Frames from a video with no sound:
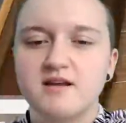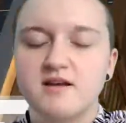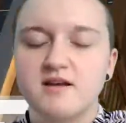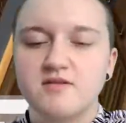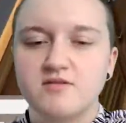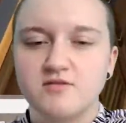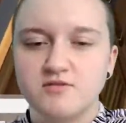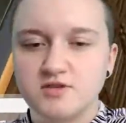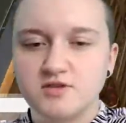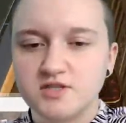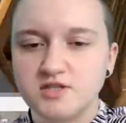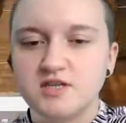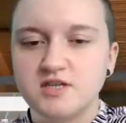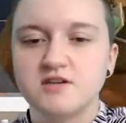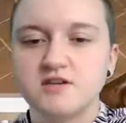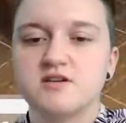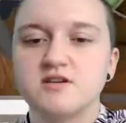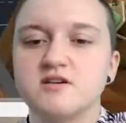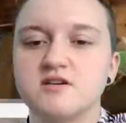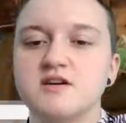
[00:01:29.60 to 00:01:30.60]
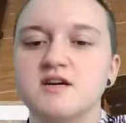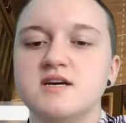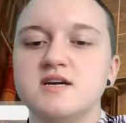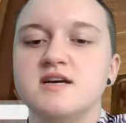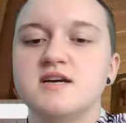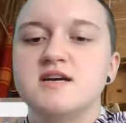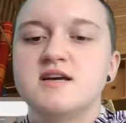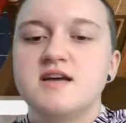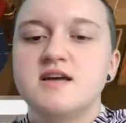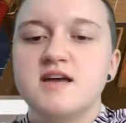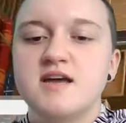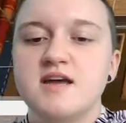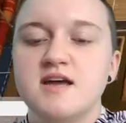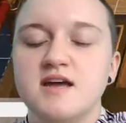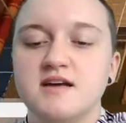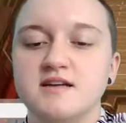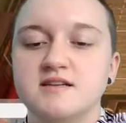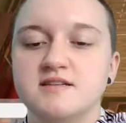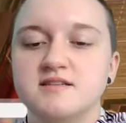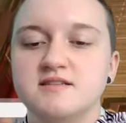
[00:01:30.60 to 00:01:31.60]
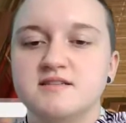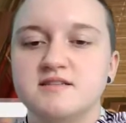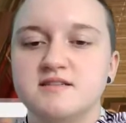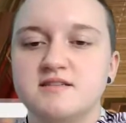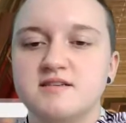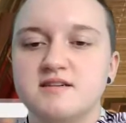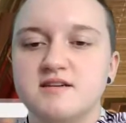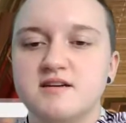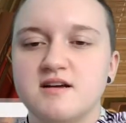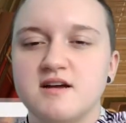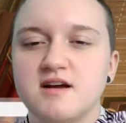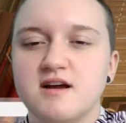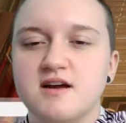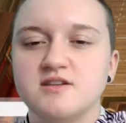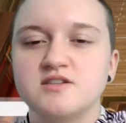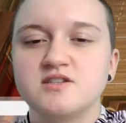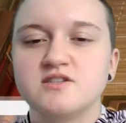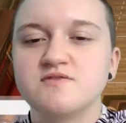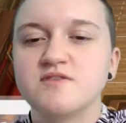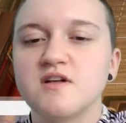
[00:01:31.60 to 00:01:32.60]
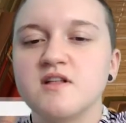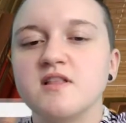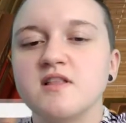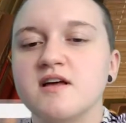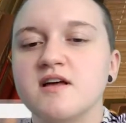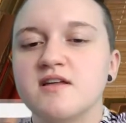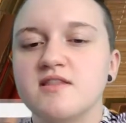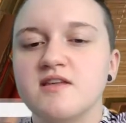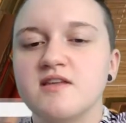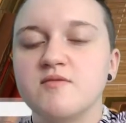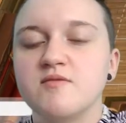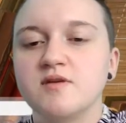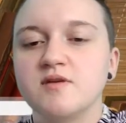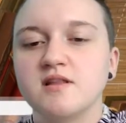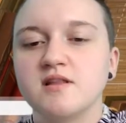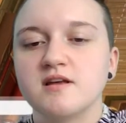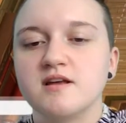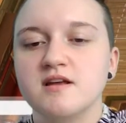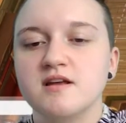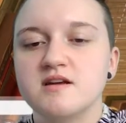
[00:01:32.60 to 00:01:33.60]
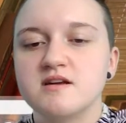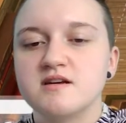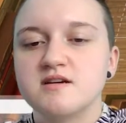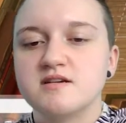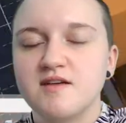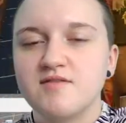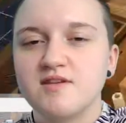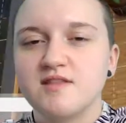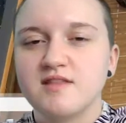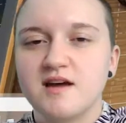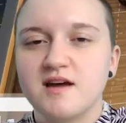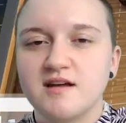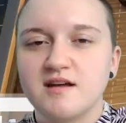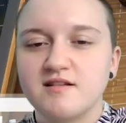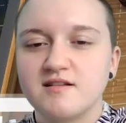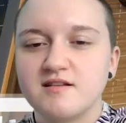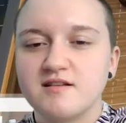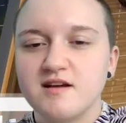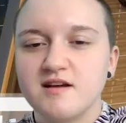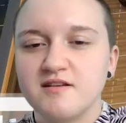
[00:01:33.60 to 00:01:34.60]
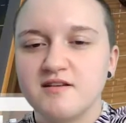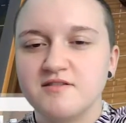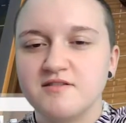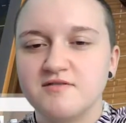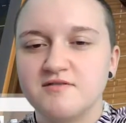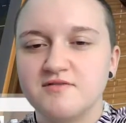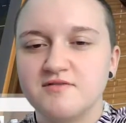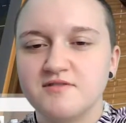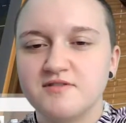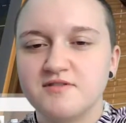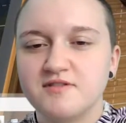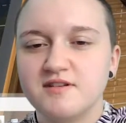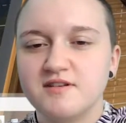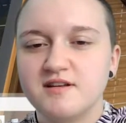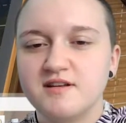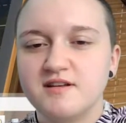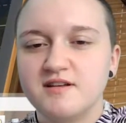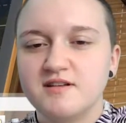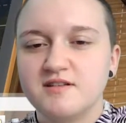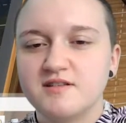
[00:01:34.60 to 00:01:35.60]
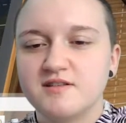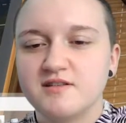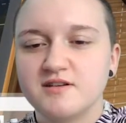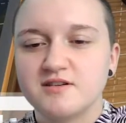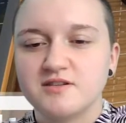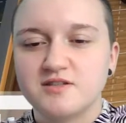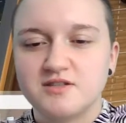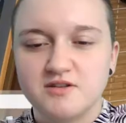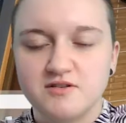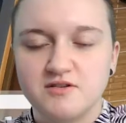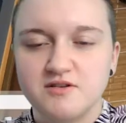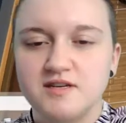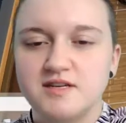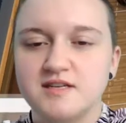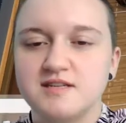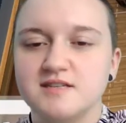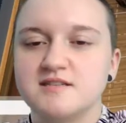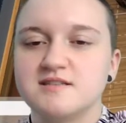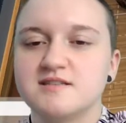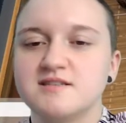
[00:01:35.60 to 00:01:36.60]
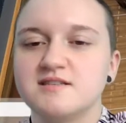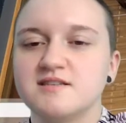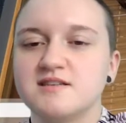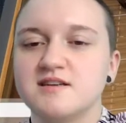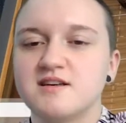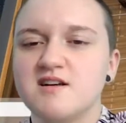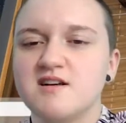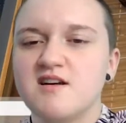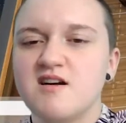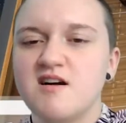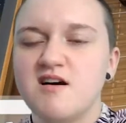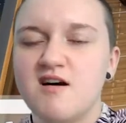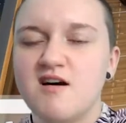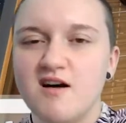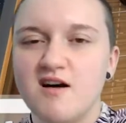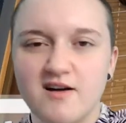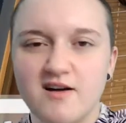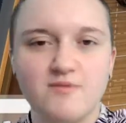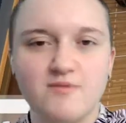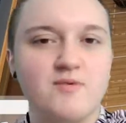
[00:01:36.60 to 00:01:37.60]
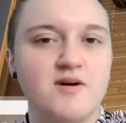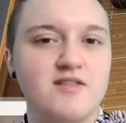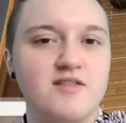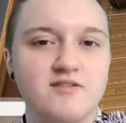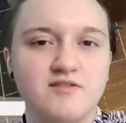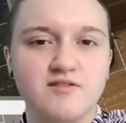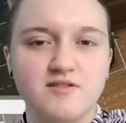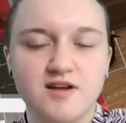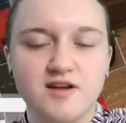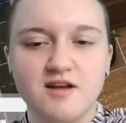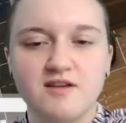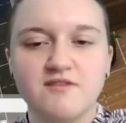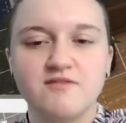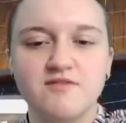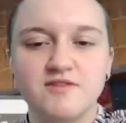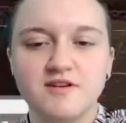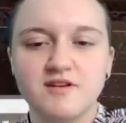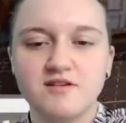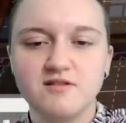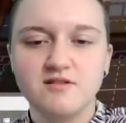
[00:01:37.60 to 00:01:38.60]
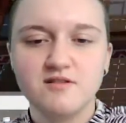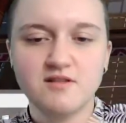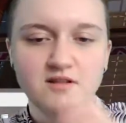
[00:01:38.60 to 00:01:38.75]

and they're sheer, and I just felt like they really give it that kind of luxurious, hot weather kind of feel.